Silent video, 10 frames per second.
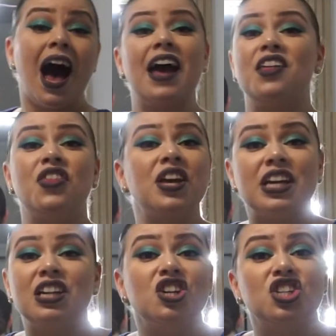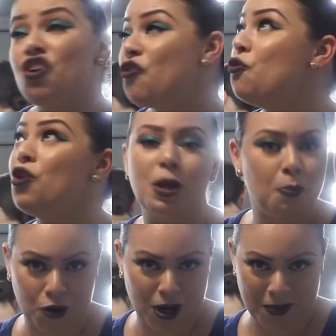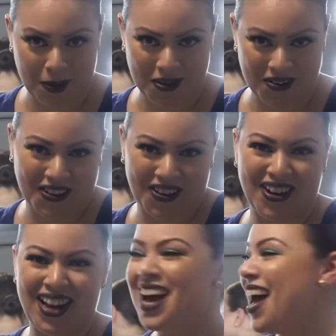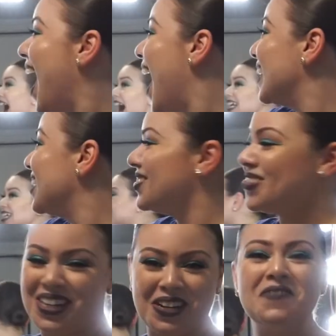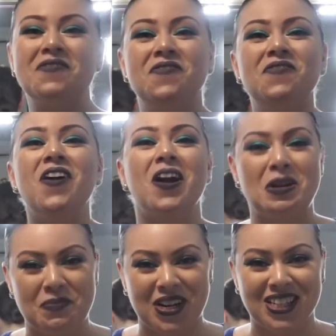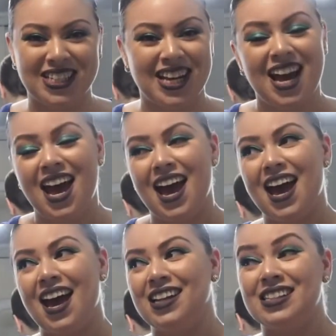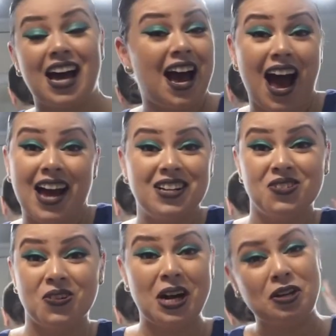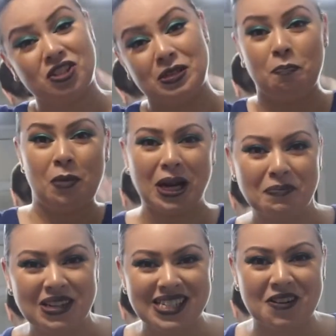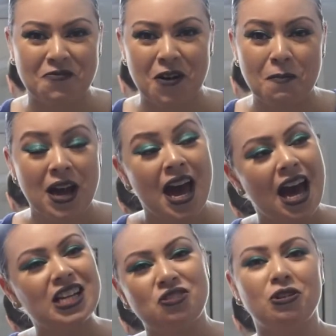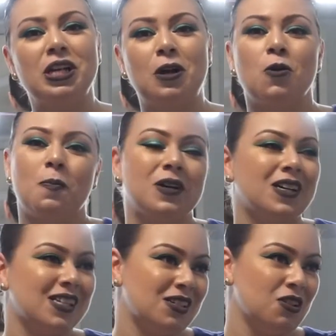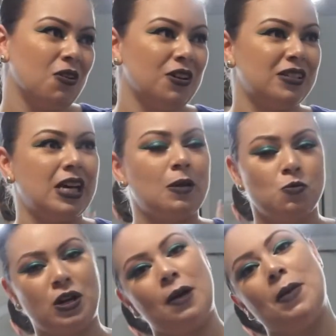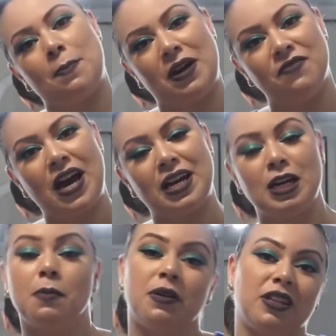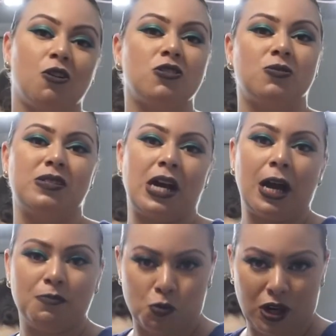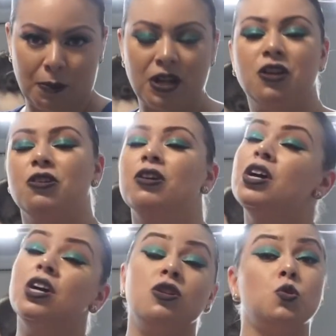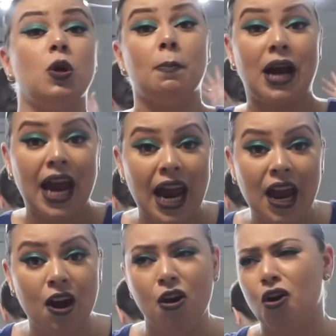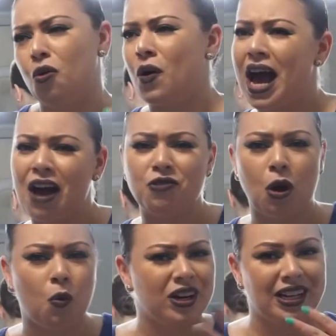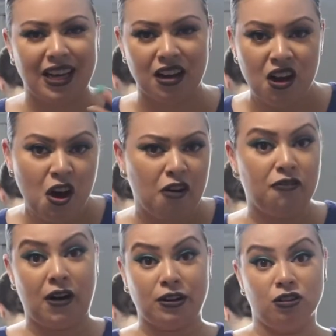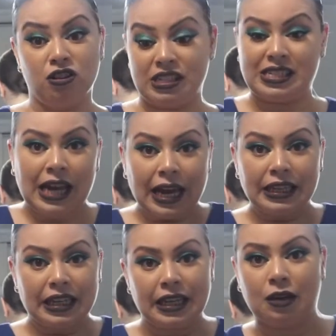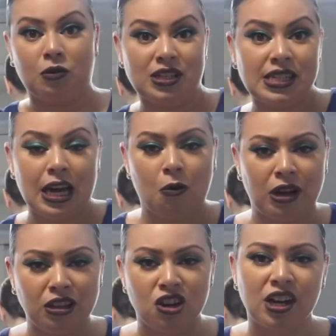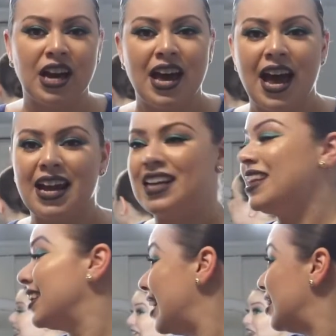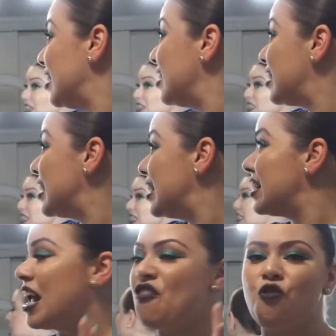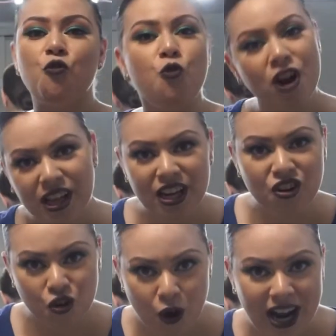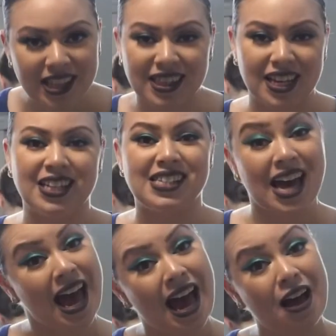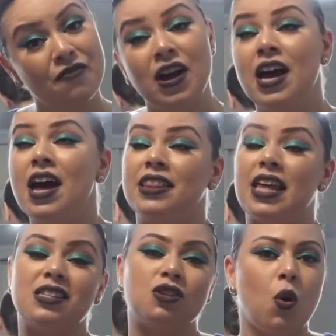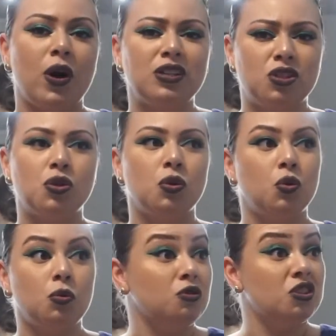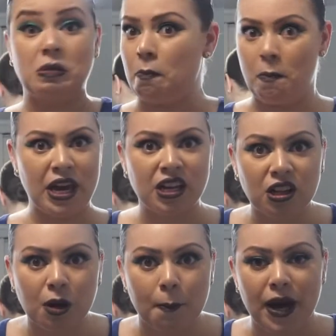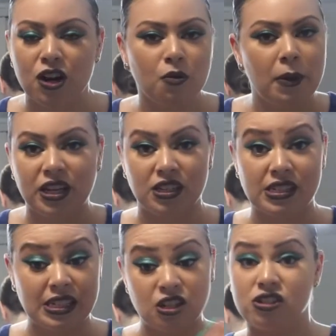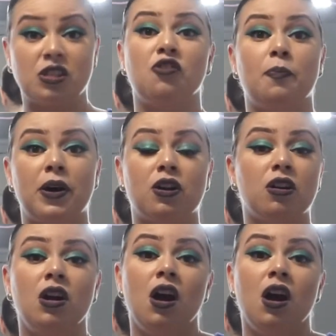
I think it looks really pretty, my mirror. I enjoy it very much, and I enjoy just making myself up. And it's really cool because, there are times when I'm at my vanity, but there are also times when I'm here doing my hair or what have you. I want to get a final look standing. I want to see how I look. And I think that this is a really great thing to have that's going to just make it look better, make you see yourself better,